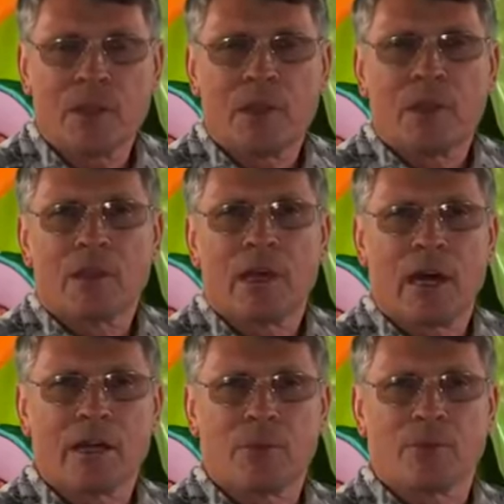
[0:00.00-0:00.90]
The
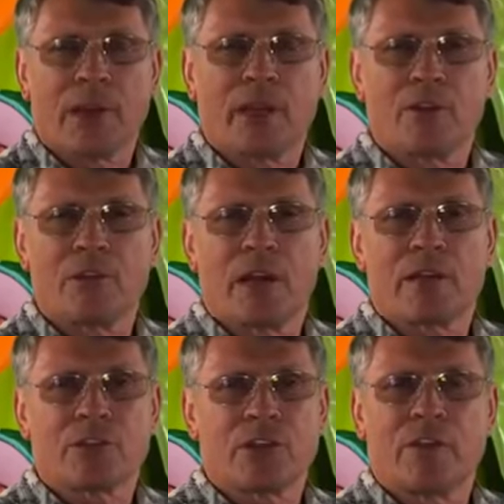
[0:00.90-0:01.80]
Honda Prelude and
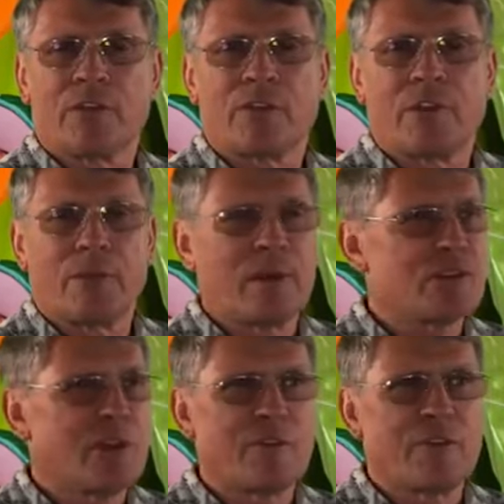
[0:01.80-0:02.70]
the my
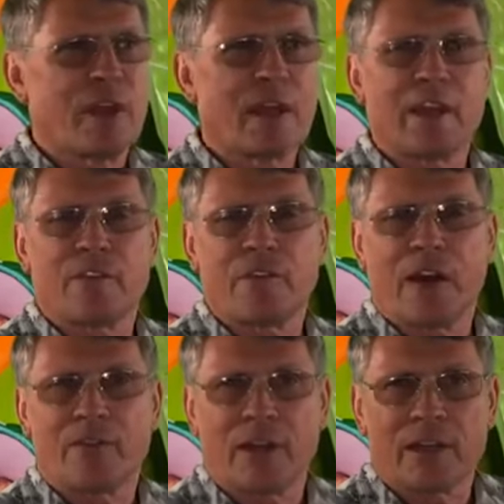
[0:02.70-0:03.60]
Chevy van have
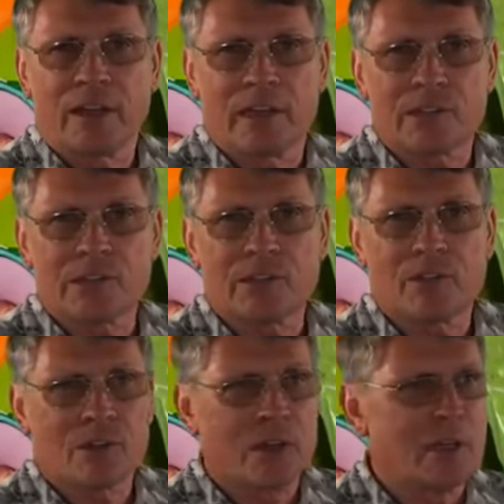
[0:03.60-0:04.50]
5 lug nuts.
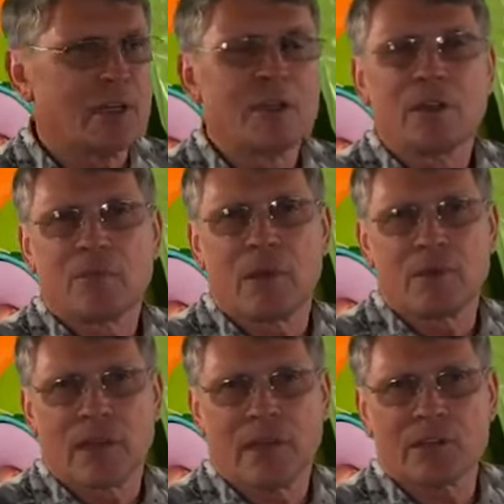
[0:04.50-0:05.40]
Okay, maybe
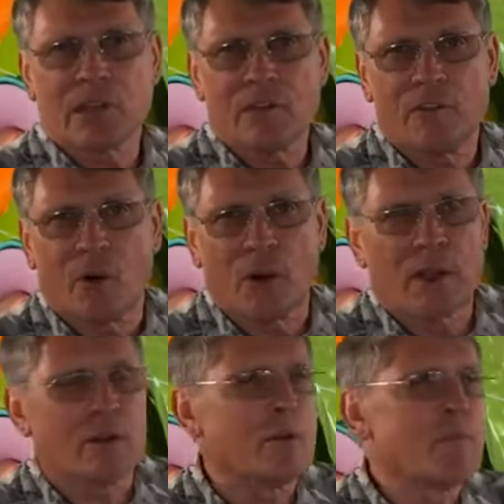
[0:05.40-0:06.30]
the Honda's got 4. I
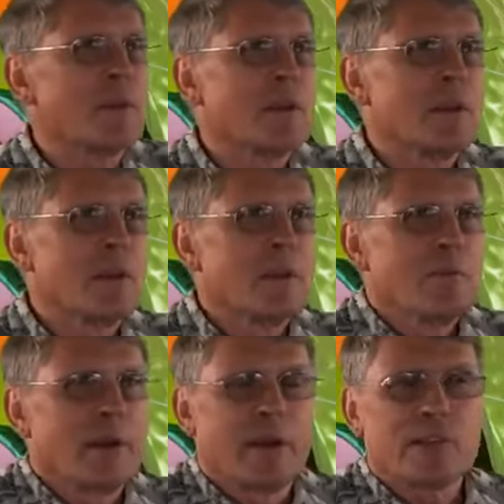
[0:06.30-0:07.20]
don't know.
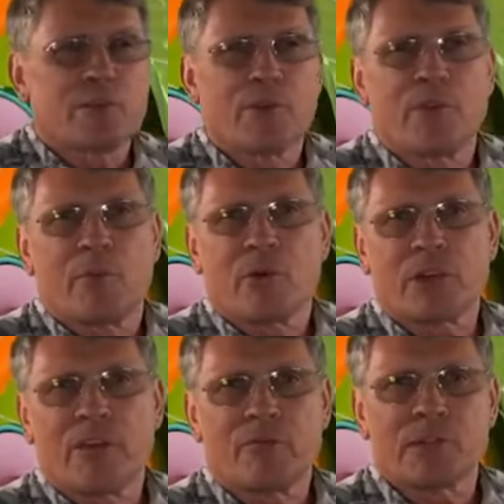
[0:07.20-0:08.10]
But it doesn't prove they both
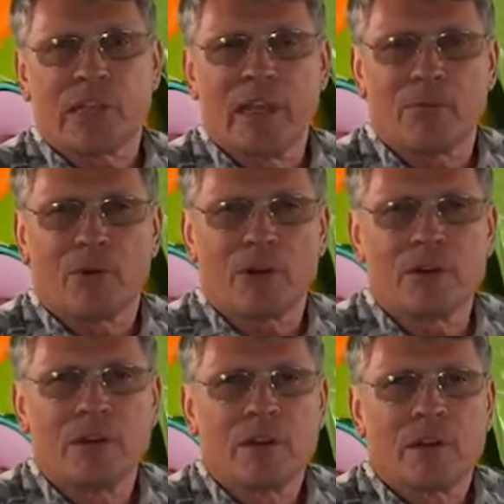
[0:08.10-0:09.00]
came from a skateboard.
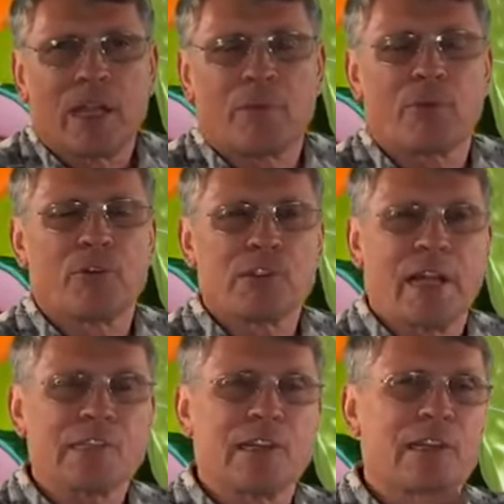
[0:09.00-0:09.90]
It proves
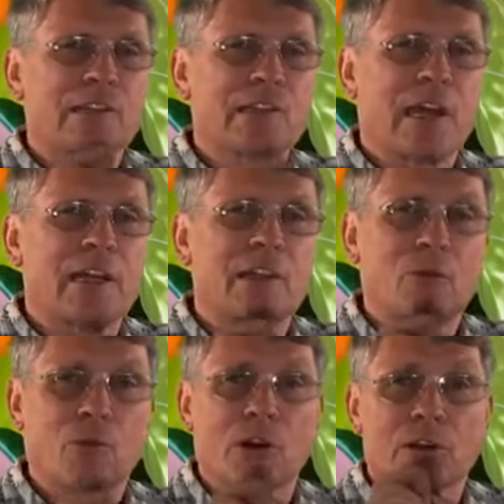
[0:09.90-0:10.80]
that's a design that
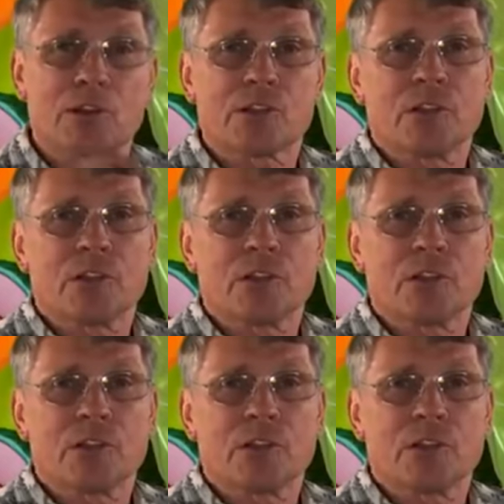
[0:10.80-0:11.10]
works.